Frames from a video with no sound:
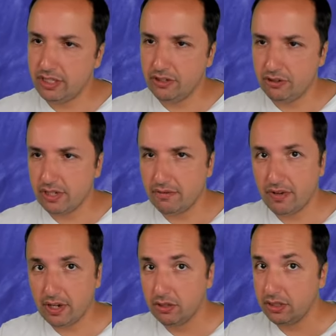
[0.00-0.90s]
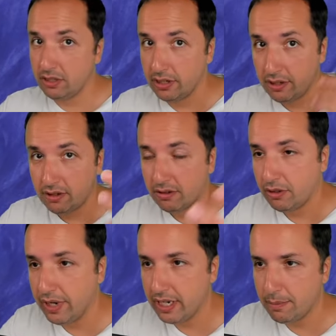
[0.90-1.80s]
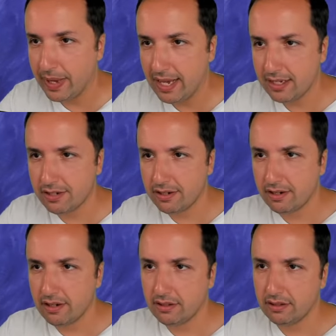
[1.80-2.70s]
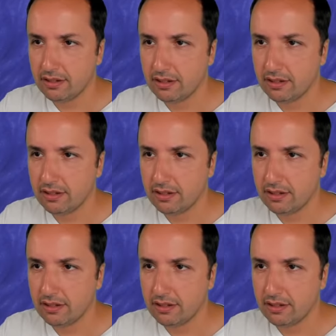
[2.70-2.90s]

dangerous if he could create a passer, and